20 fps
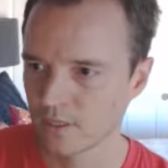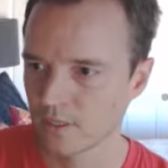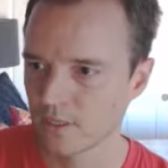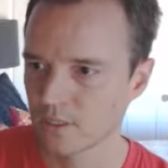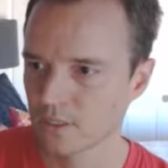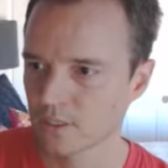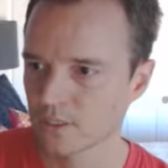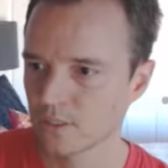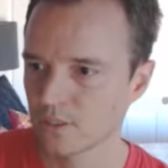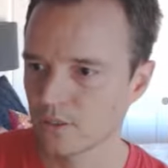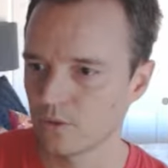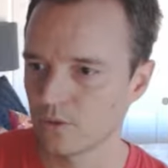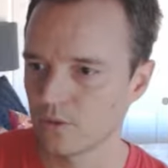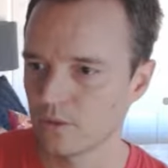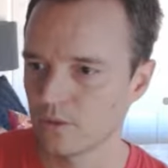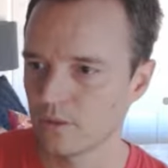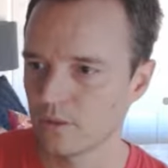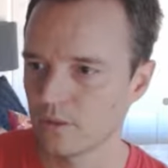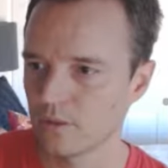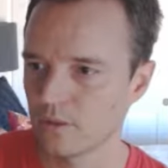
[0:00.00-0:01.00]
So
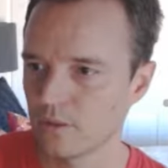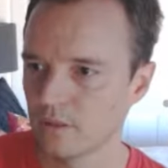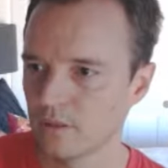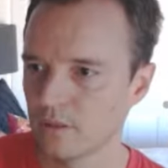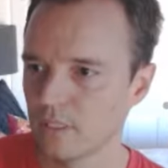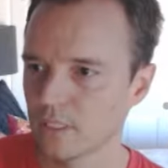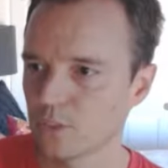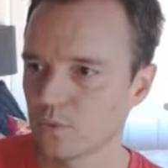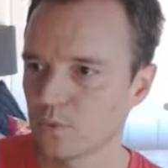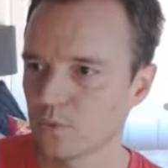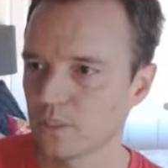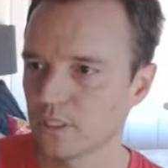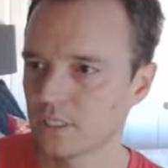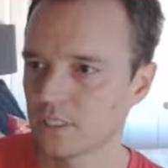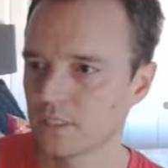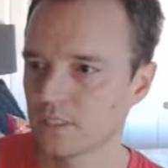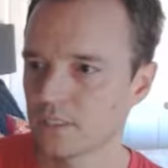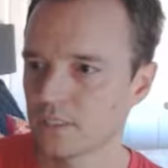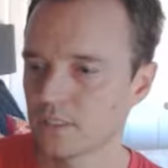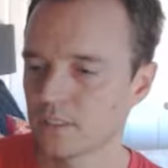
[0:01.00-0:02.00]
this
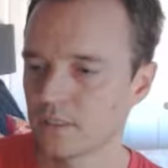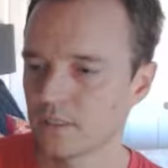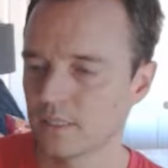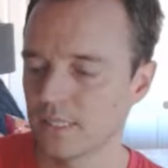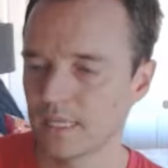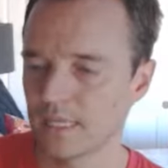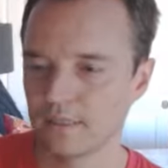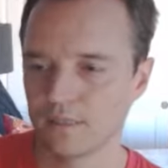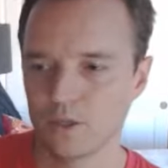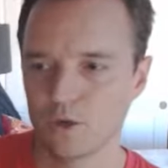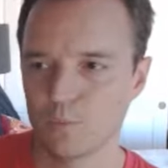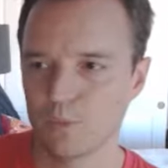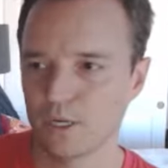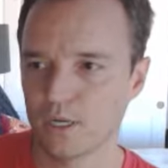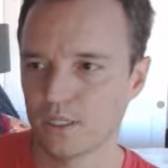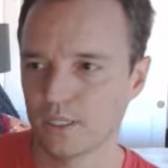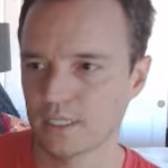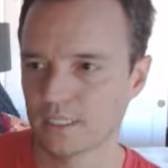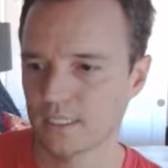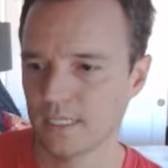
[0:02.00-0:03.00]
was that low
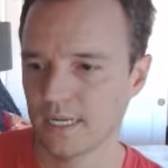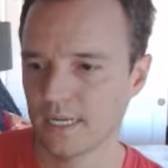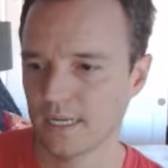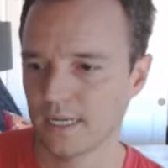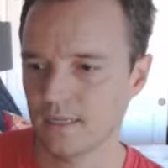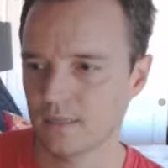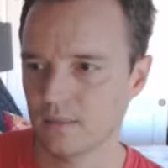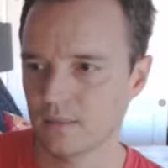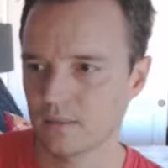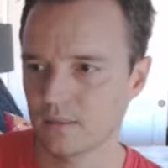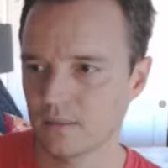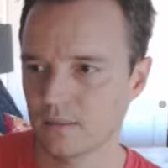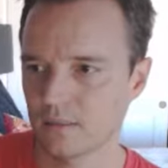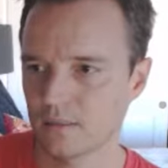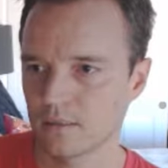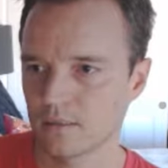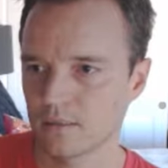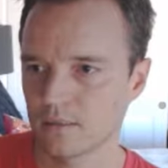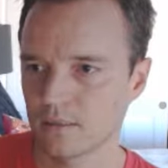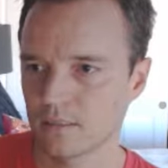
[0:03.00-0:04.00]
poly style,
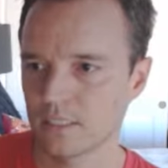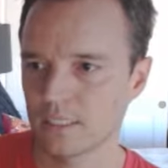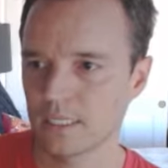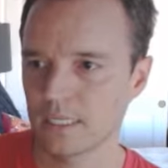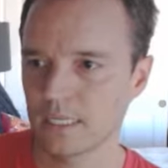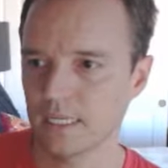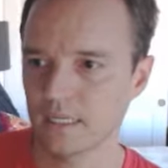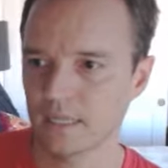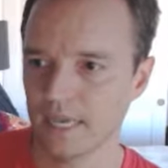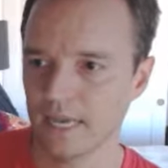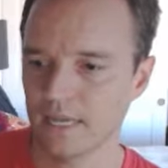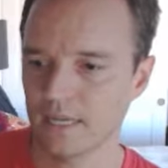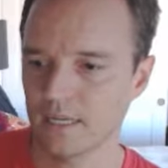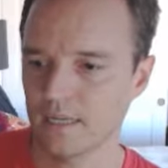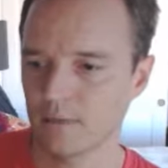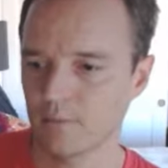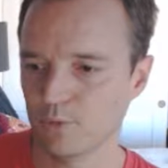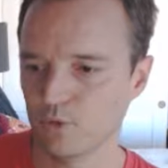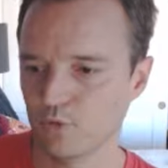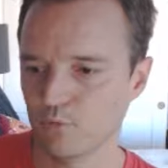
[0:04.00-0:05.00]
seeing that
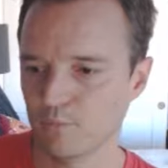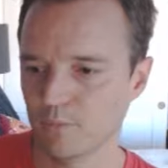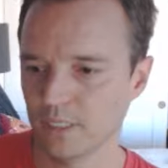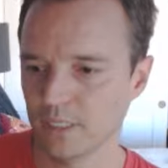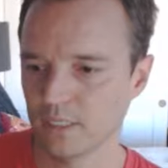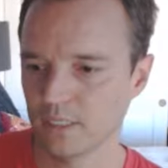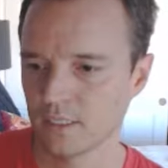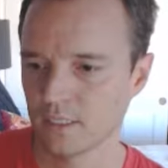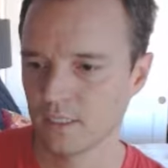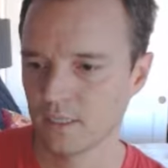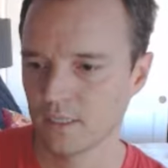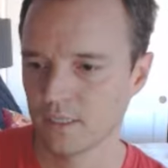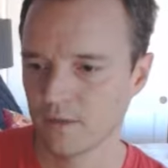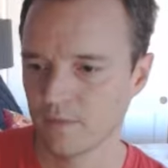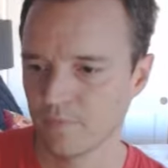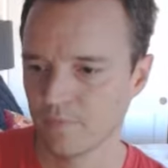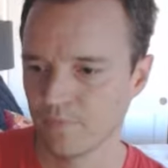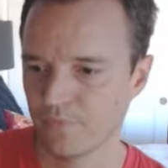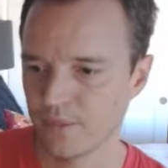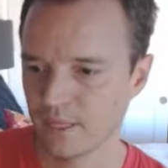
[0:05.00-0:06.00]
in movement.
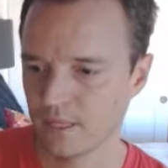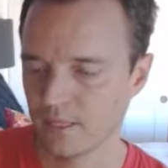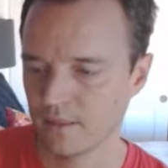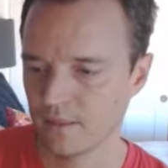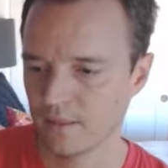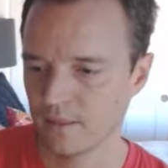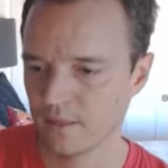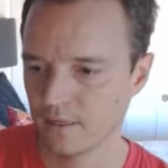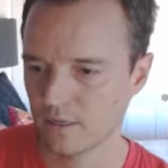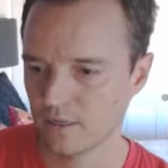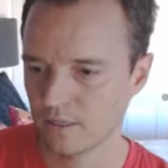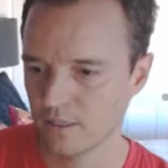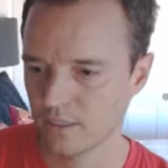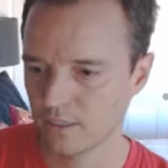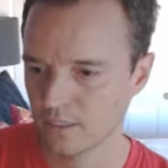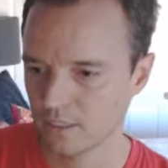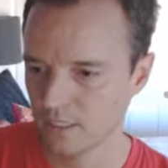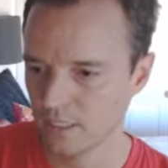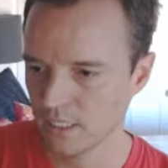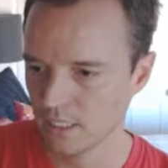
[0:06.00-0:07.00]
Then
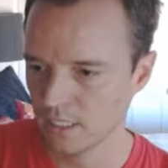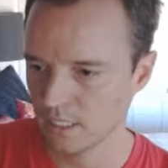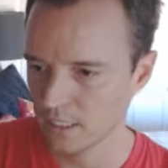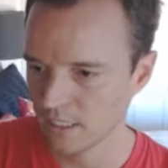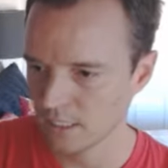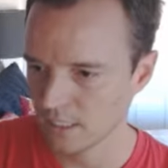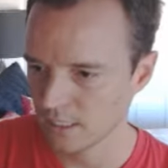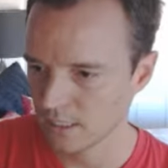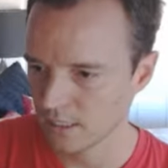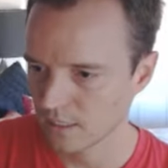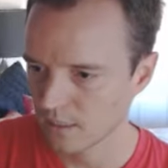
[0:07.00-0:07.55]
there's I don't know